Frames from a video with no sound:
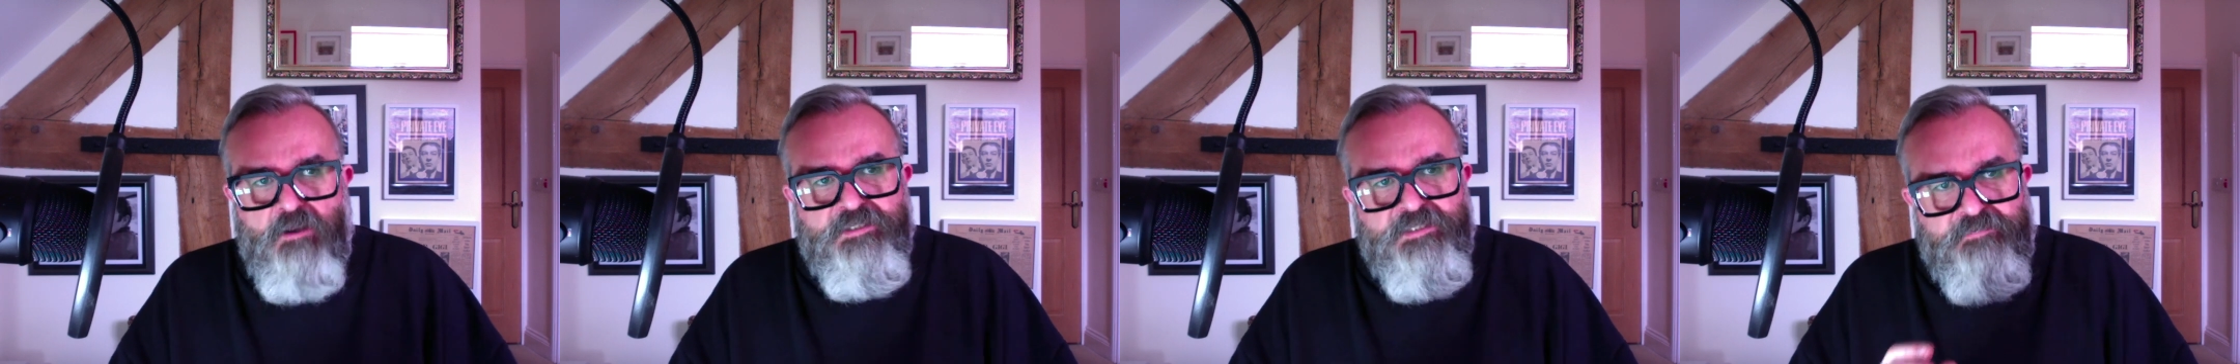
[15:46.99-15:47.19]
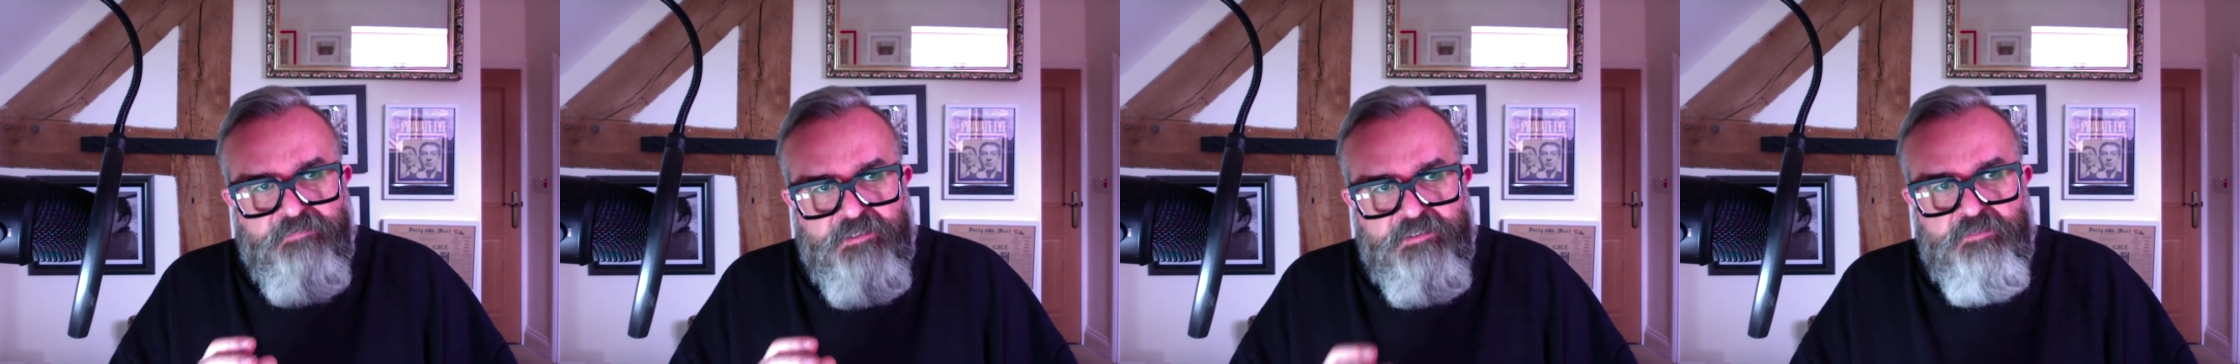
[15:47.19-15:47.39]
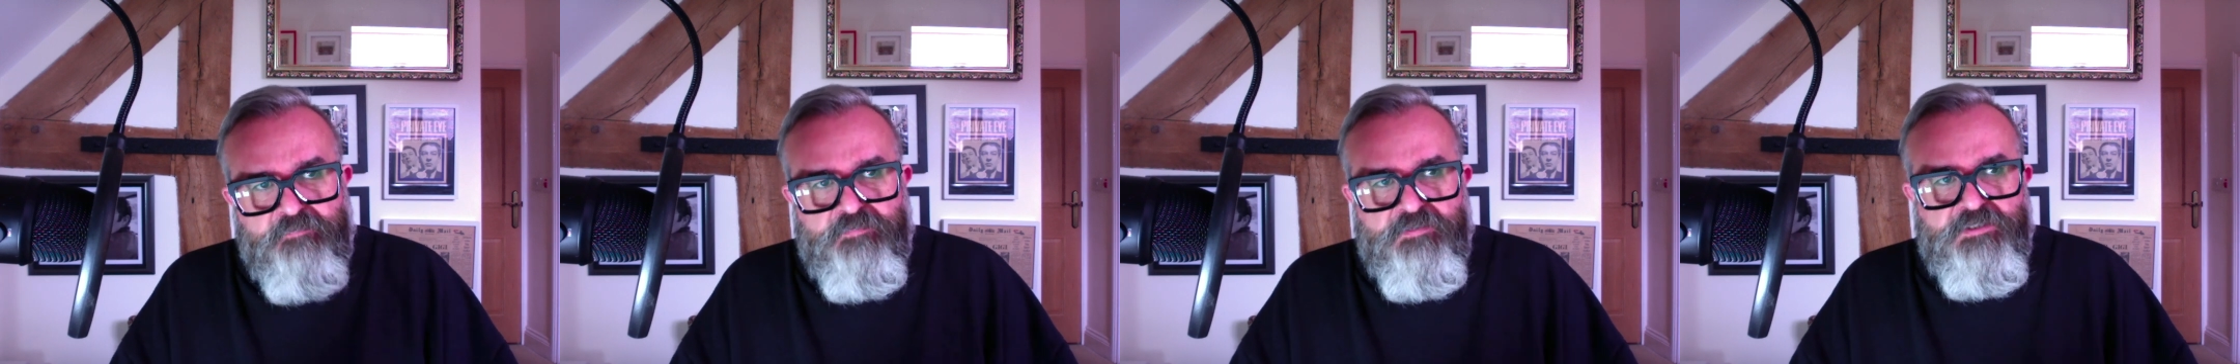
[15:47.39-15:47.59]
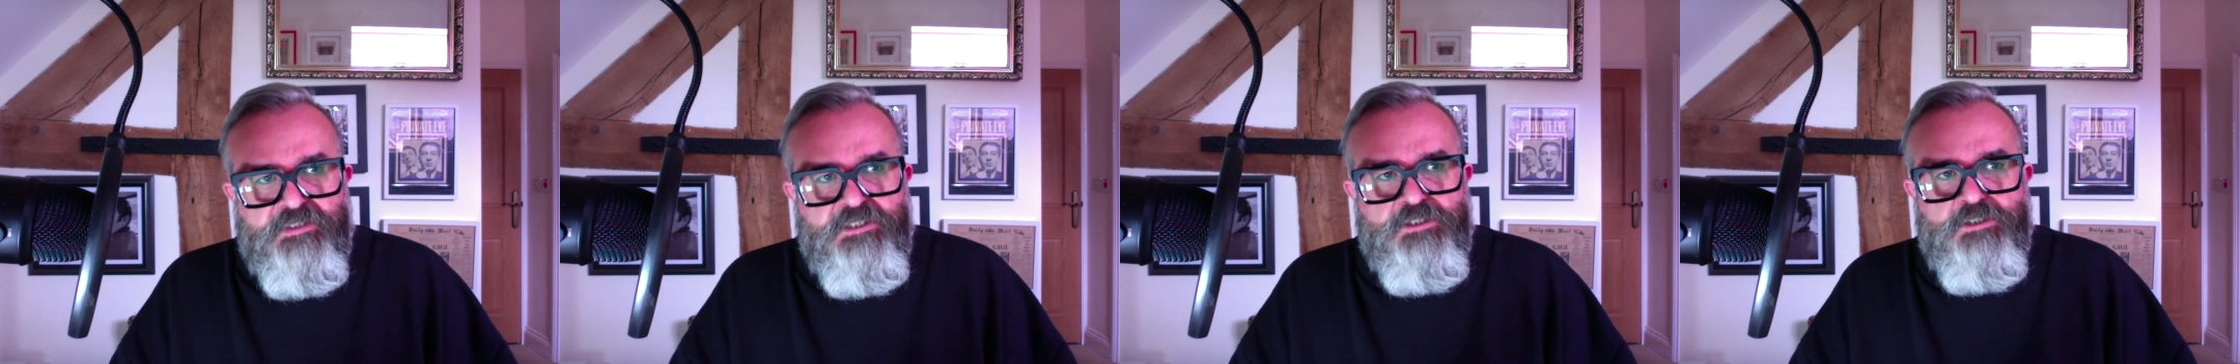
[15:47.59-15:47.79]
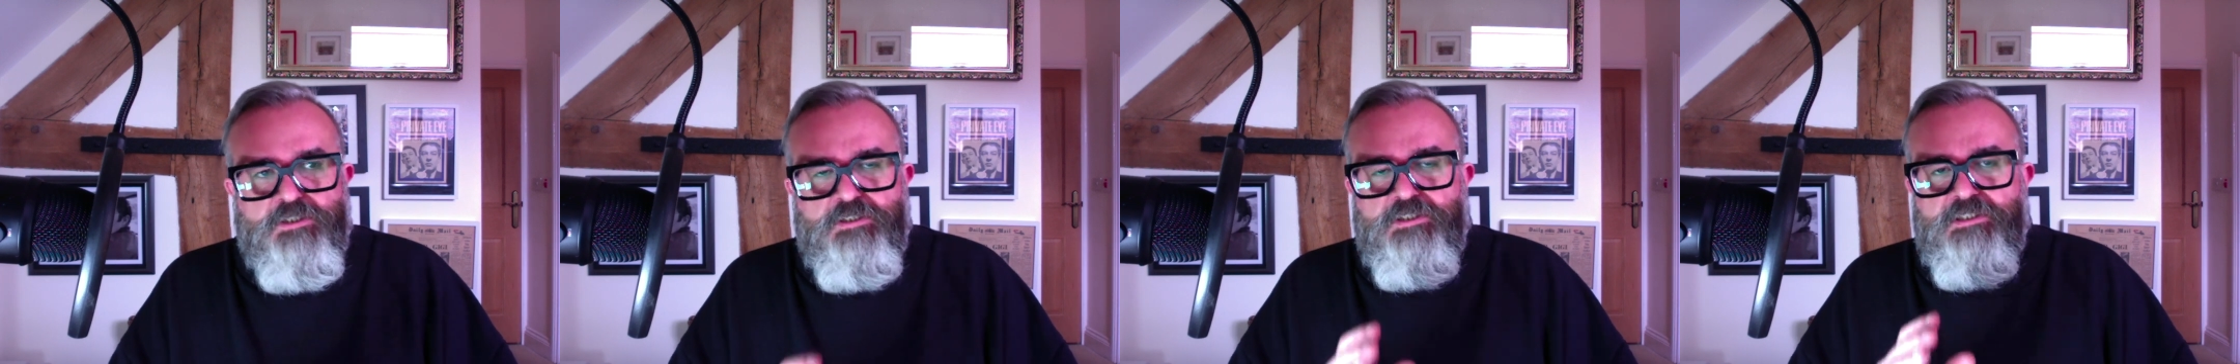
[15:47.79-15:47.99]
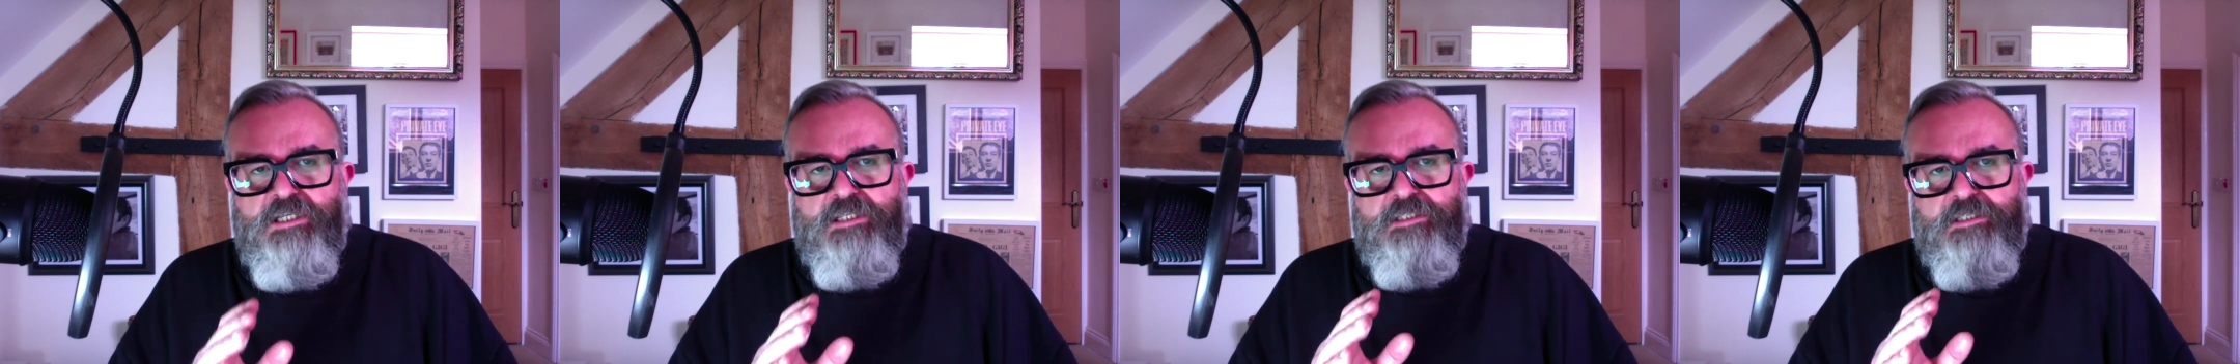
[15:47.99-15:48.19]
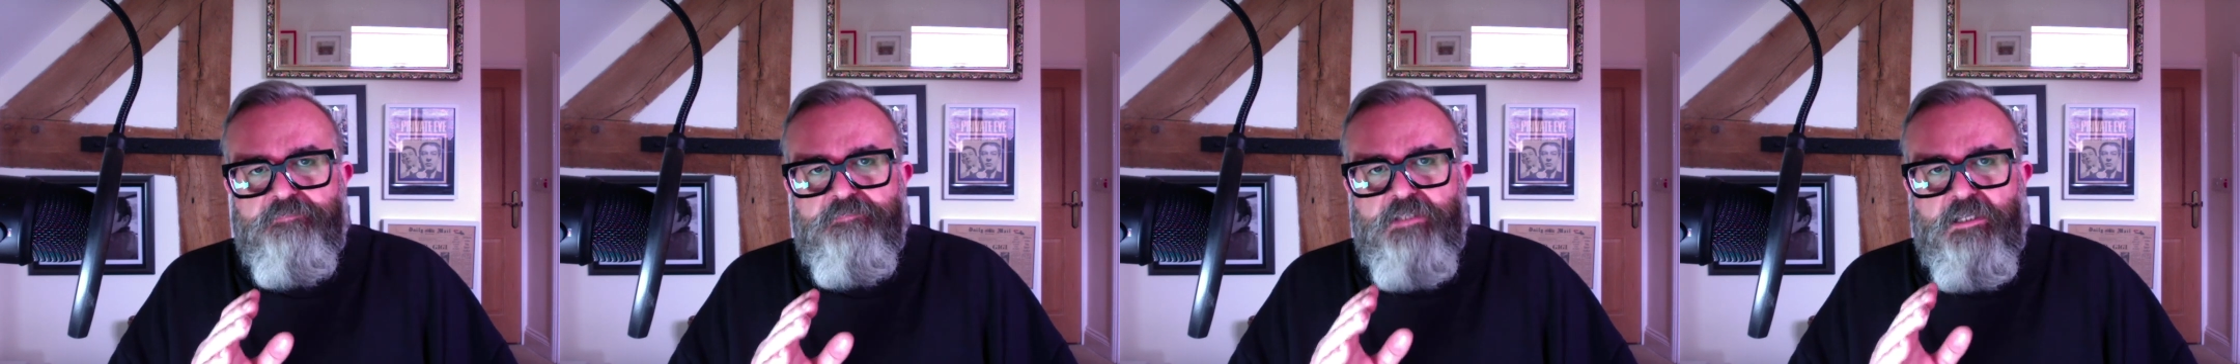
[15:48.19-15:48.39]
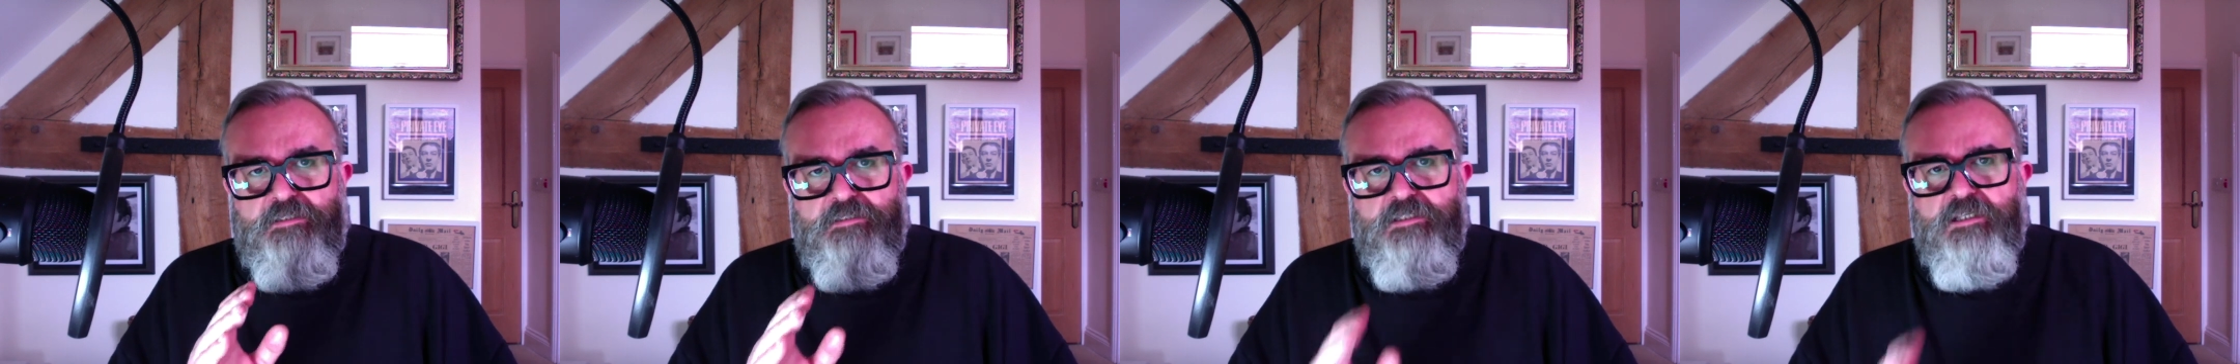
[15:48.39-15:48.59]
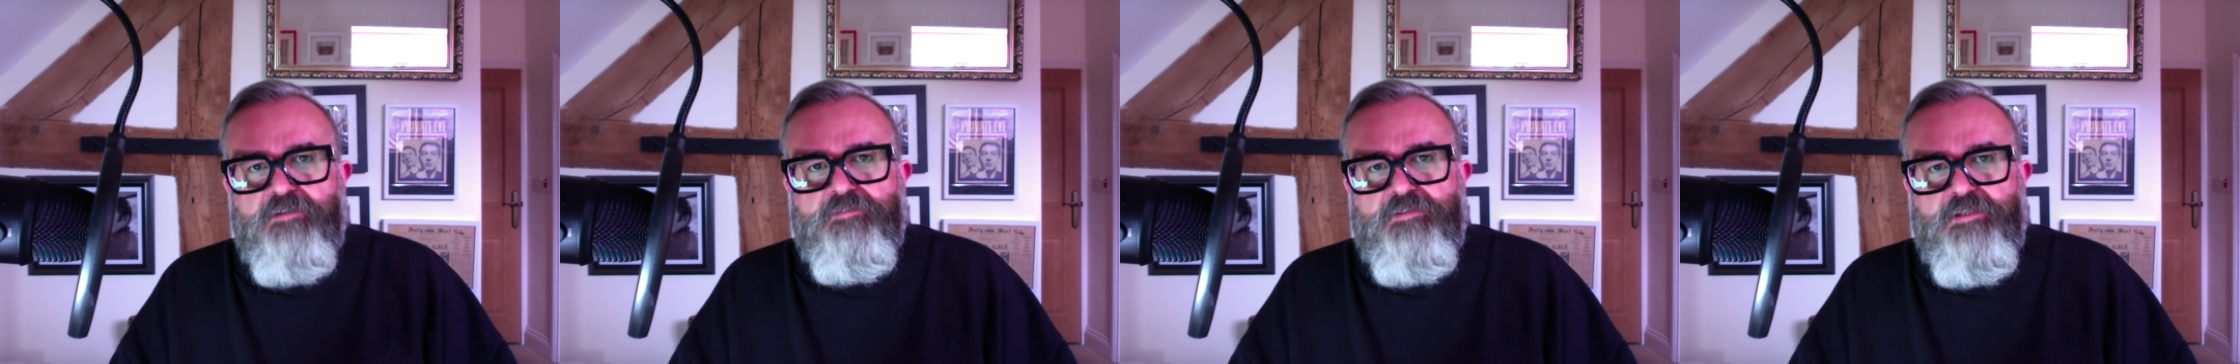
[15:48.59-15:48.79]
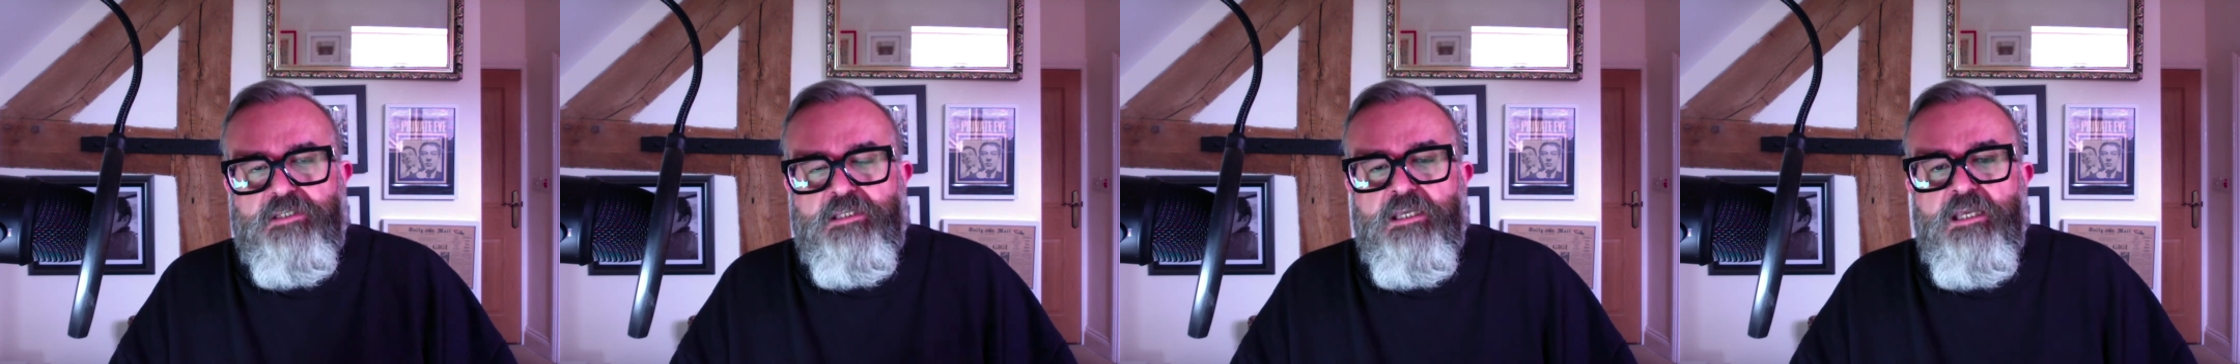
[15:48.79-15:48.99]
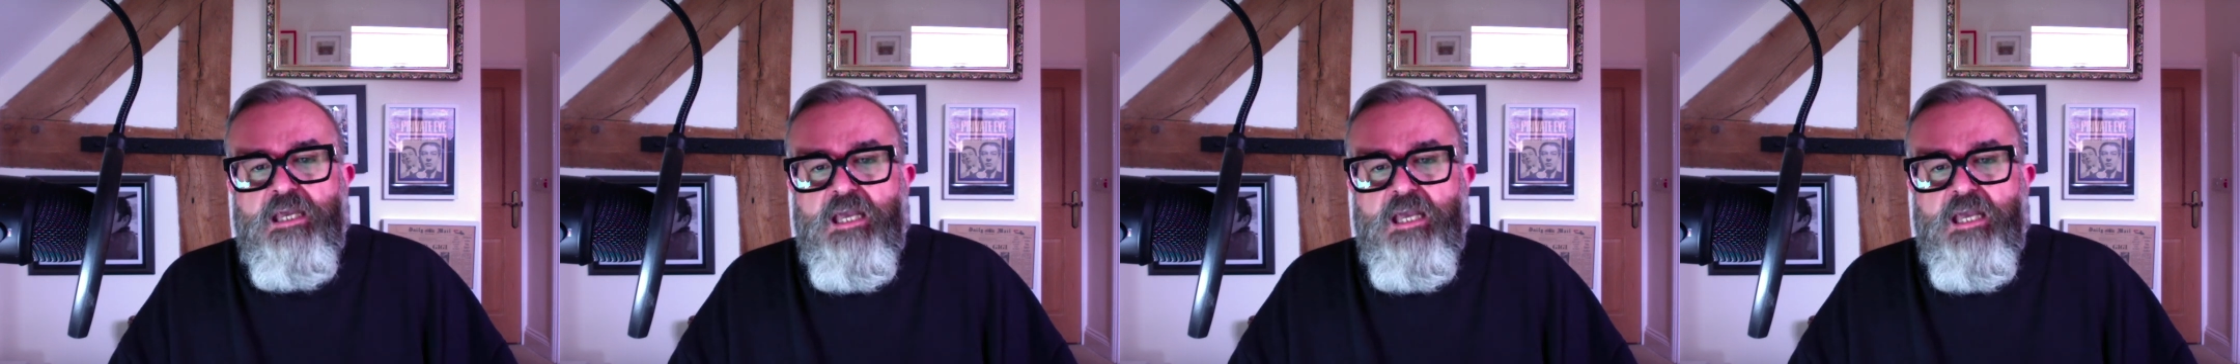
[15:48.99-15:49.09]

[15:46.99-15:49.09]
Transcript: they've had the positions, and they've done nothing.